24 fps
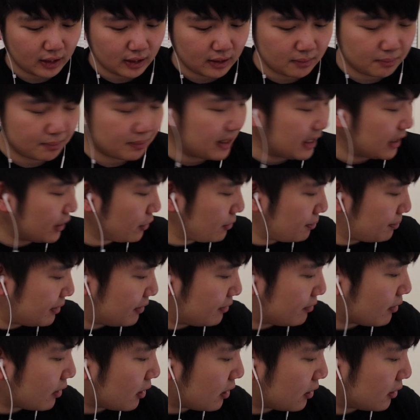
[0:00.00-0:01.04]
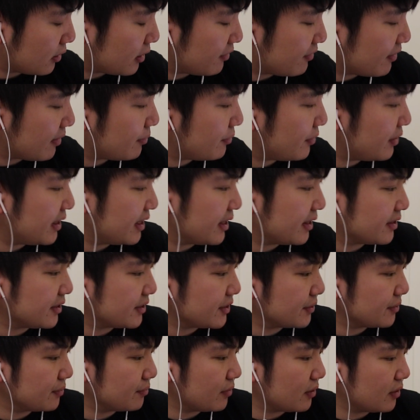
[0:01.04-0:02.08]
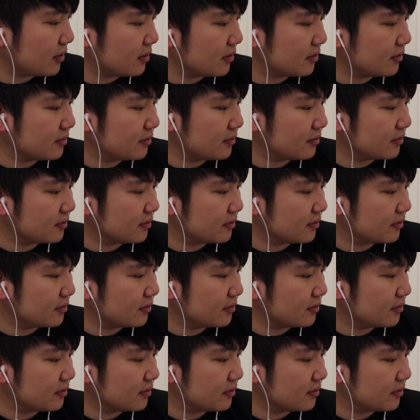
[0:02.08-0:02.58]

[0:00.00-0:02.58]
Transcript: But I could be wrong if I'm reading this wrong.